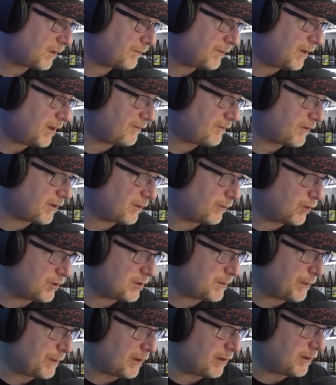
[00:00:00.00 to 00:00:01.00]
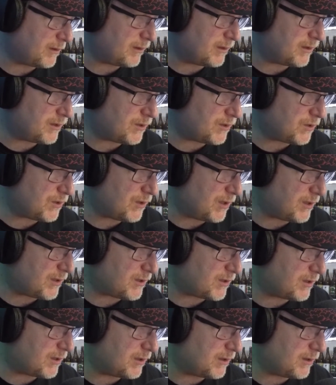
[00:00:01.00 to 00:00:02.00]
But for the most part, it's
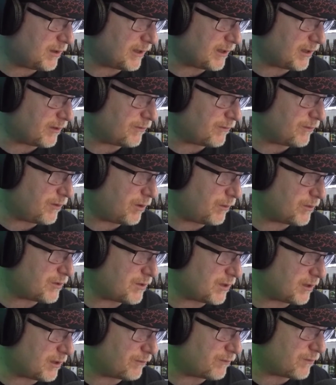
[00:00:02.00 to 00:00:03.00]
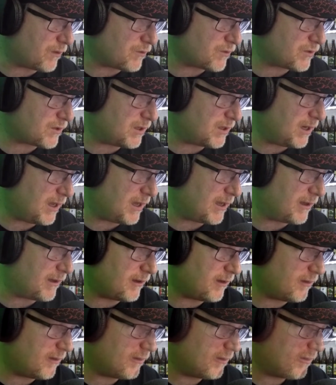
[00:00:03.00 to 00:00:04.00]
just like a almost like a roasted
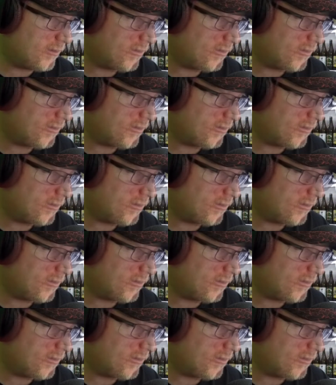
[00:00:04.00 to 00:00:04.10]
ale